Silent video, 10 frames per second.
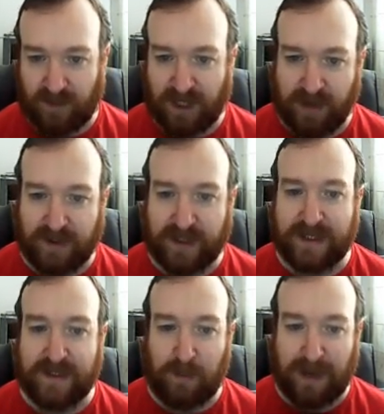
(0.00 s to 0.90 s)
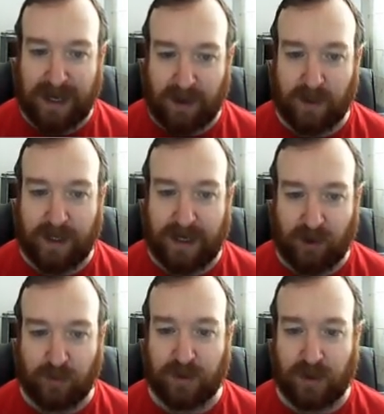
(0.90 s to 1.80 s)
Calculate the power
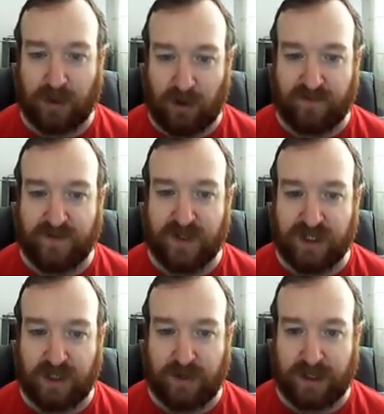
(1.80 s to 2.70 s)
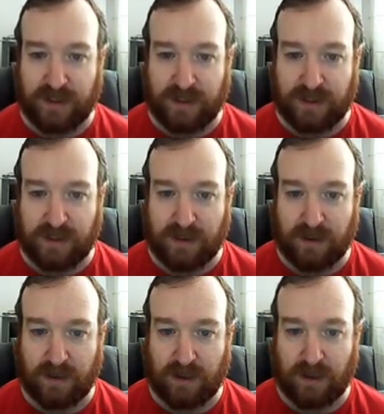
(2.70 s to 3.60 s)
output of the generators.
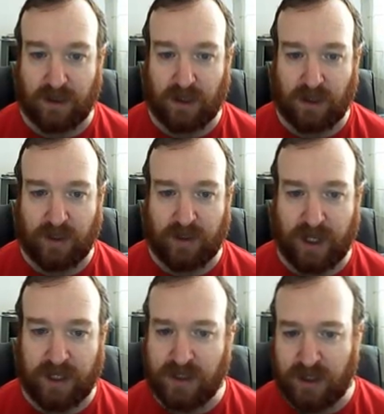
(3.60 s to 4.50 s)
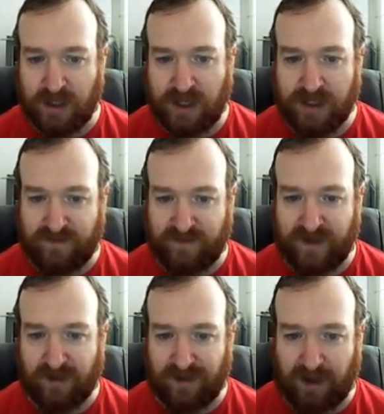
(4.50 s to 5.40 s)
Okay, so you need to
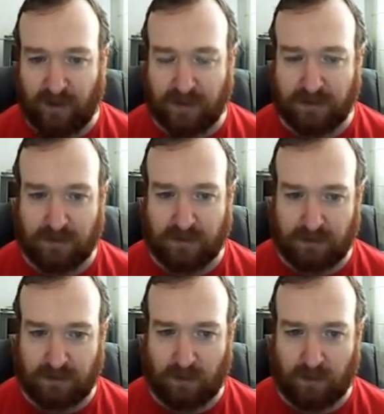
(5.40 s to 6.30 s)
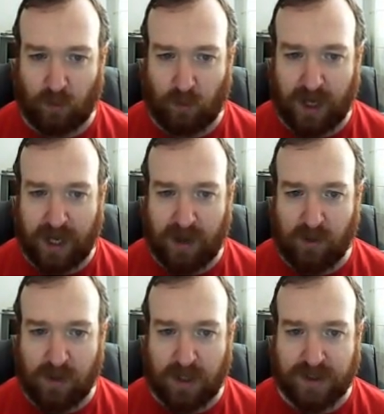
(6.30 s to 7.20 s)
figure out how
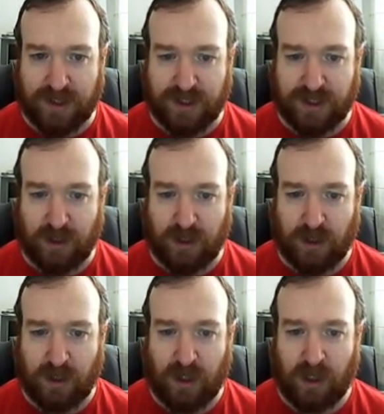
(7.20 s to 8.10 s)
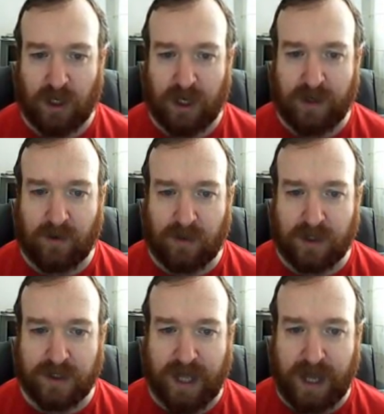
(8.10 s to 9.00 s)
much
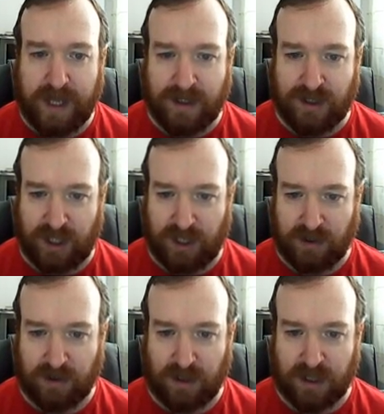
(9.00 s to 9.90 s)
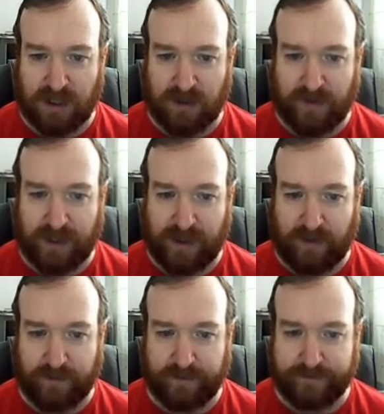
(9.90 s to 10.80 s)
energy is coming
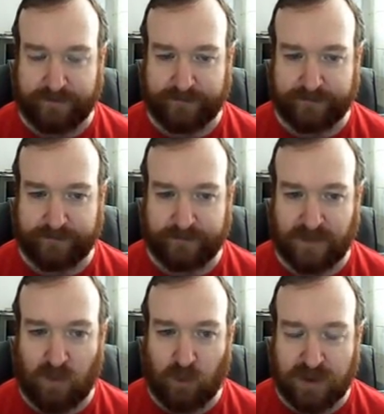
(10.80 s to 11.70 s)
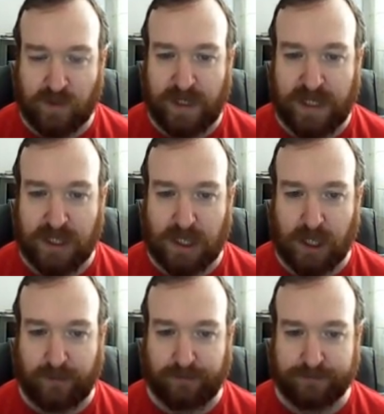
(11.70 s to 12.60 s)
out. What do we need to know?